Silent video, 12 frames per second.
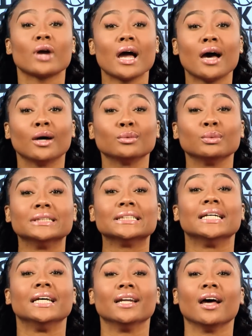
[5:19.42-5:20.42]
crowd was
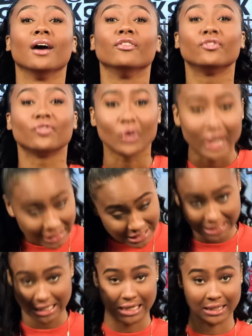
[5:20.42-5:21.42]
in a
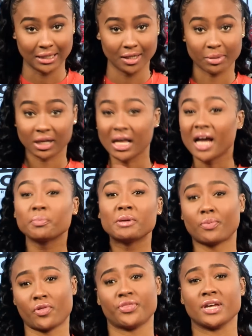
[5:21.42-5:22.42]
frenzy, but a lot of
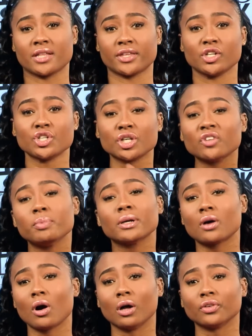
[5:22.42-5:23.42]
people think that he should have been
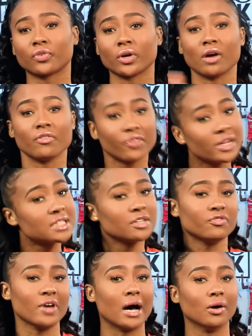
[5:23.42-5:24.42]
called for an
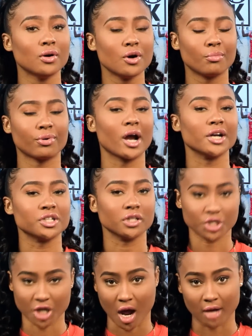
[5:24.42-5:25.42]
offensive foul prior to the
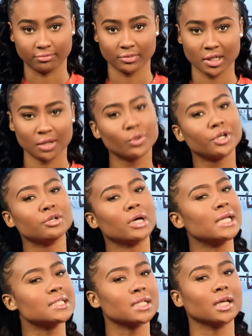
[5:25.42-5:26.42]
shot. What do you
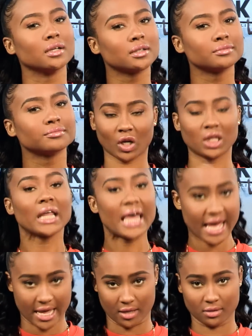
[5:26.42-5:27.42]
guys think?
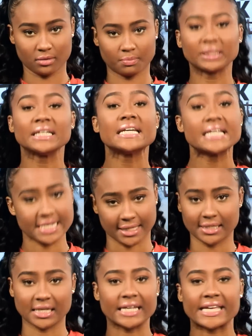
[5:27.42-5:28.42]
Klay,
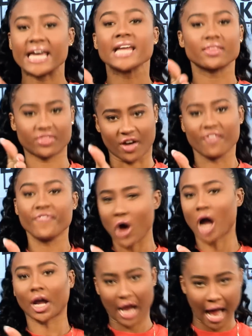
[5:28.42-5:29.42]
please get the
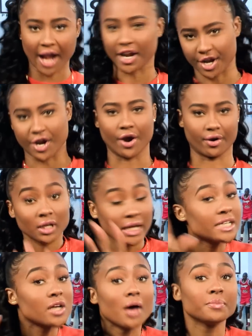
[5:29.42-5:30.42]
out of here.
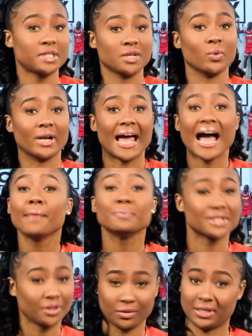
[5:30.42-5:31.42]
Klay Thompson went
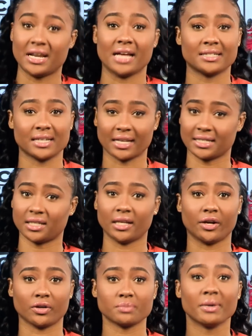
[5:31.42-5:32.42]
absolutely nuts against the
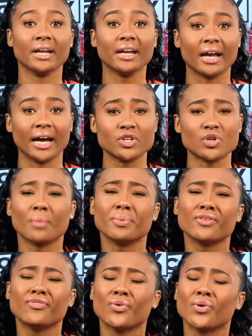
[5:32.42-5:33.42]
Lakers Monday night,
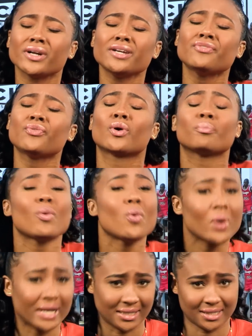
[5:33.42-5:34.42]
dropping 44
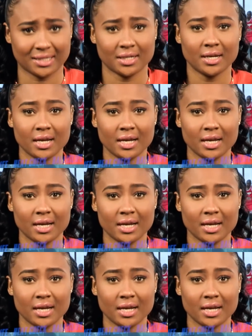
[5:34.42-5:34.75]
points